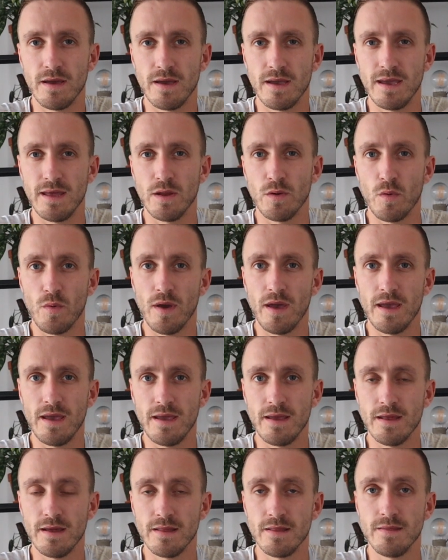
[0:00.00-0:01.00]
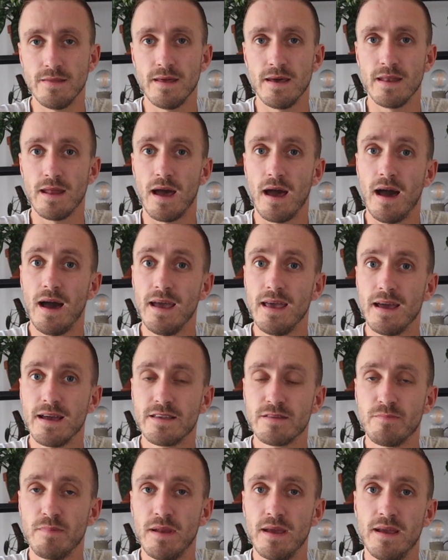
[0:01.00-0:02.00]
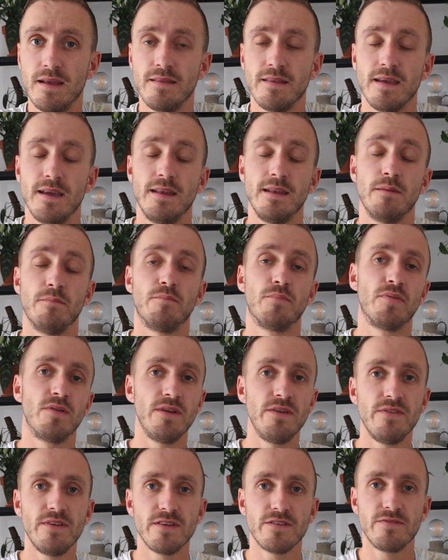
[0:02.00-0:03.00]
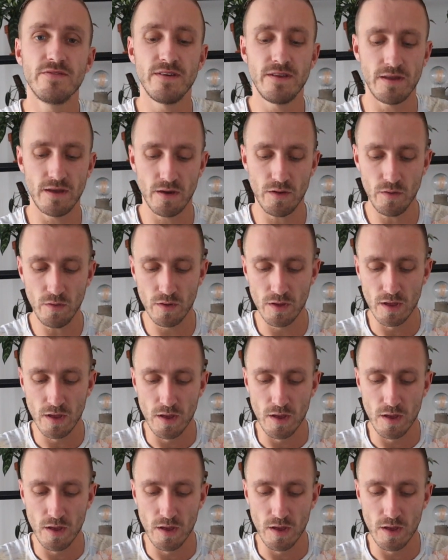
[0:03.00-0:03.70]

in a way that I explained in a previous video,